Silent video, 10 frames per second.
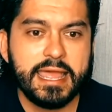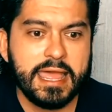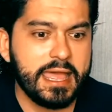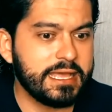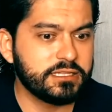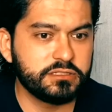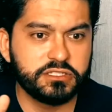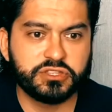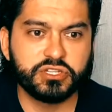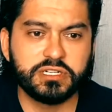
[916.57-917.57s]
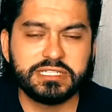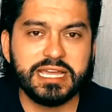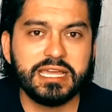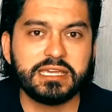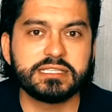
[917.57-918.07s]
And on the third
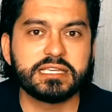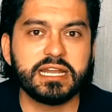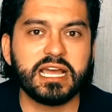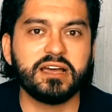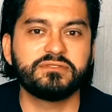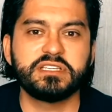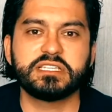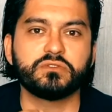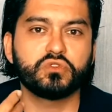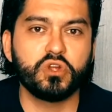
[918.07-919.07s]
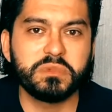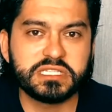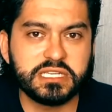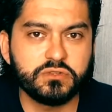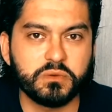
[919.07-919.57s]
day, he's gonna have dysautonomic
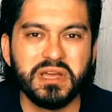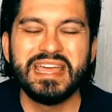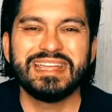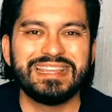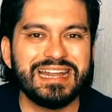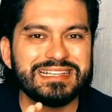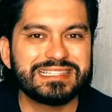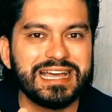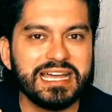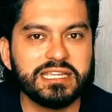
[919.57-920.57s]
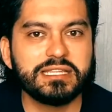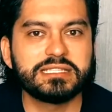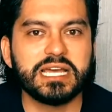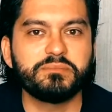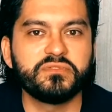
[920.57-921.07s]
syndrome. That is kind of the
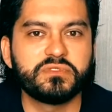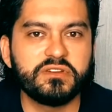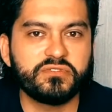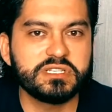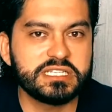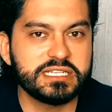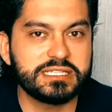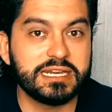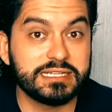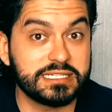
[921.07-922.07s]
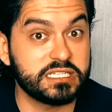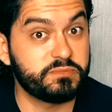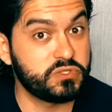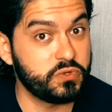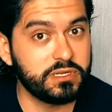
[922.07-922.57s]
type of differences that exist
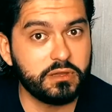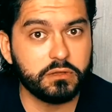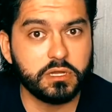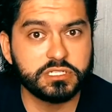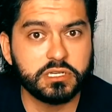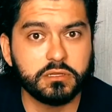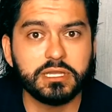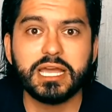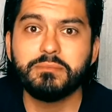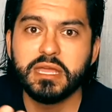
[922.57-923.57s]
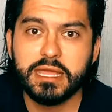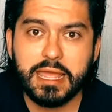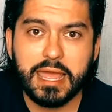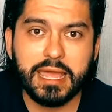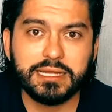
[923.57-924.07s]
between neurological Lyme
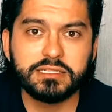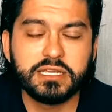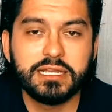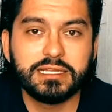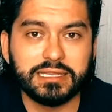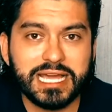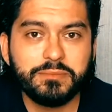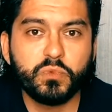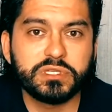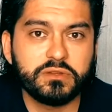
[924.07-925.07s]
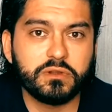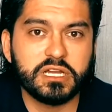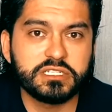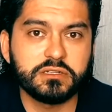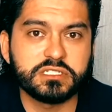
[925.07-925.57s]
and Lyme with
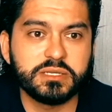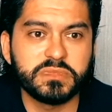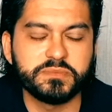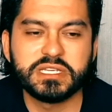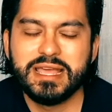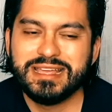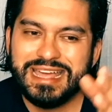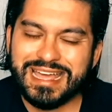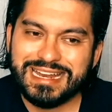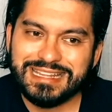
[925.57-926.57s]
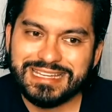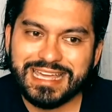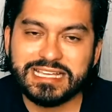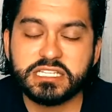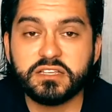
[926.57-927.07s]
neurological symptoms. And in the
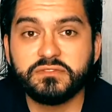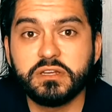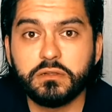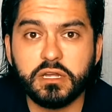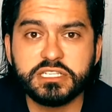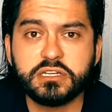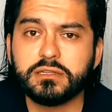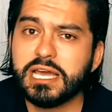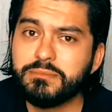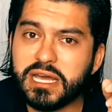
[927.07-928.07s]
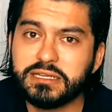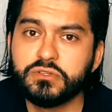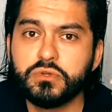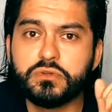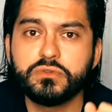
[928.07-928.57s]
cases of neurological Lyme, I
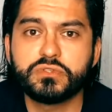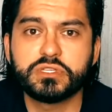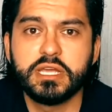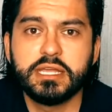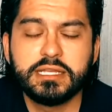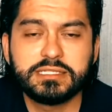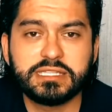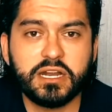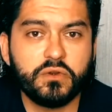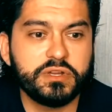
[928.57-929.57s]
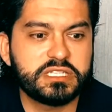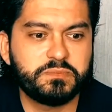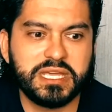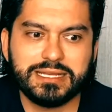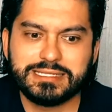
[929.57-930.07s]
do use steroids
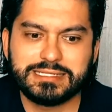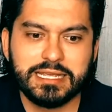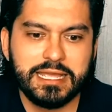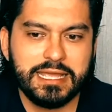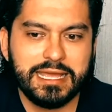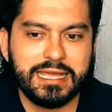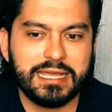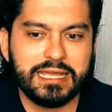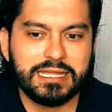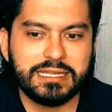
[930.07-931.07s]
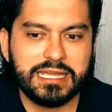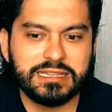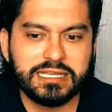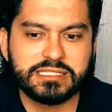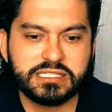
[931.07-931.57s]
because
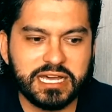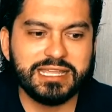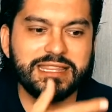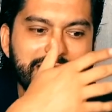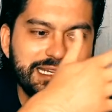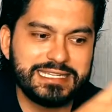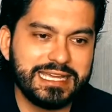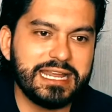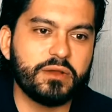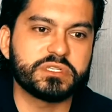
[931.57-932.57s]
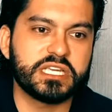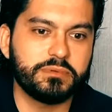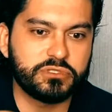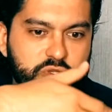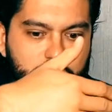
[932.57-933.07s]
in the study that I did, I was
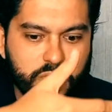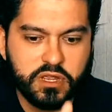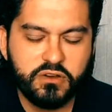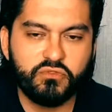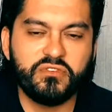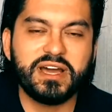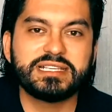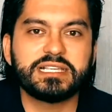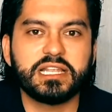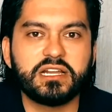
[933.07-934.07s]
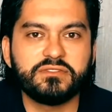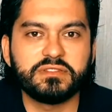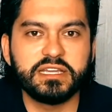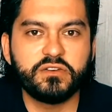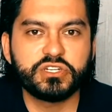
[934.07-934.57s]
able to revise a lot of
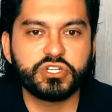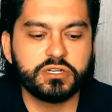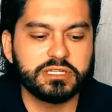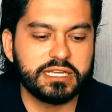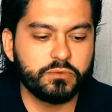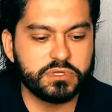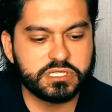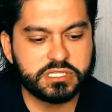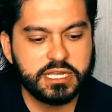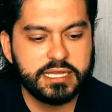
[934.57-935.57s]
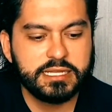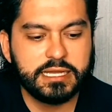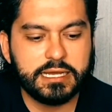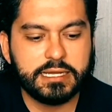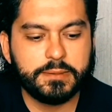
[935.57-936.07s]
literature that was
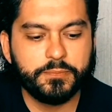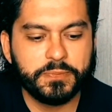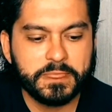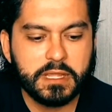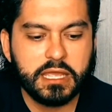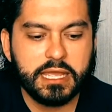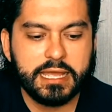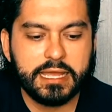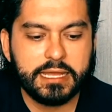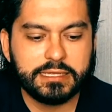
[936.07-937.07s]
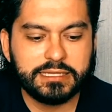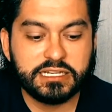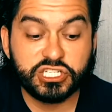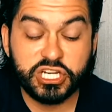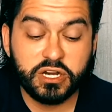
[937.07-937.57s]
that
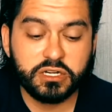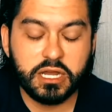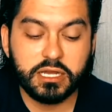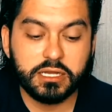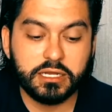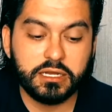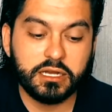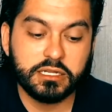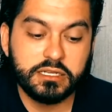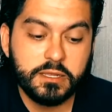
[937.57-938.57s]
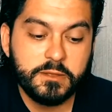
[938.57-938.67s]
is shared on